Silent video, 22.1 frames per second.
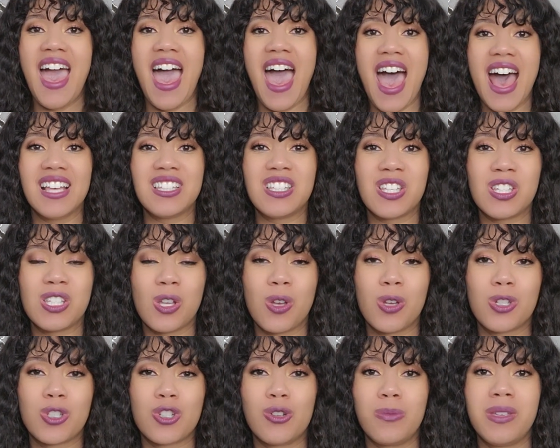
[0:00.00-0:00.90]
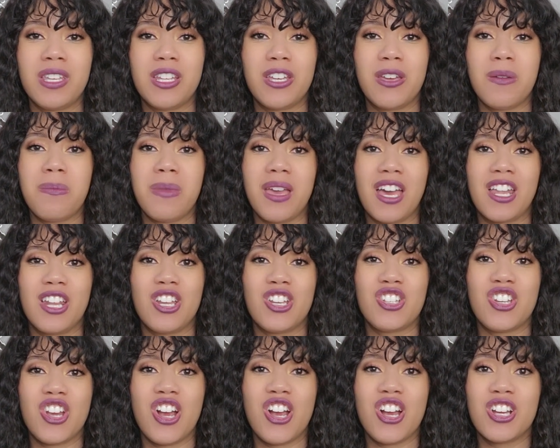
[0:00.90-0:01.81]
as a social media
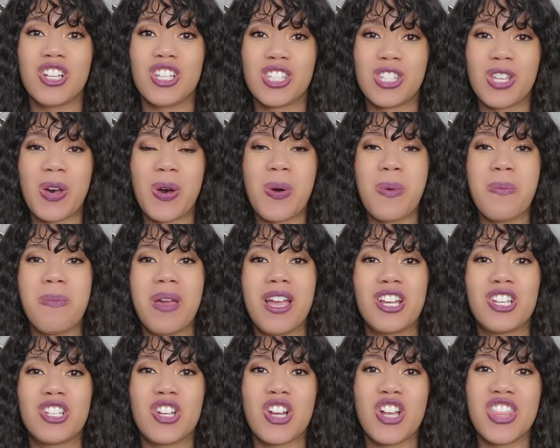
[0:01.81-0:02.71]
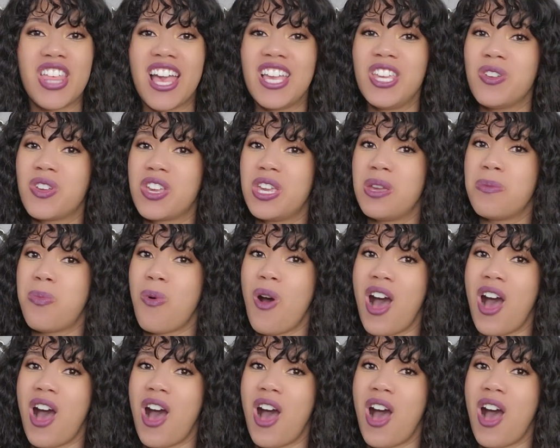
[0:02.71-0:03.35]
manager. So make sure that you keep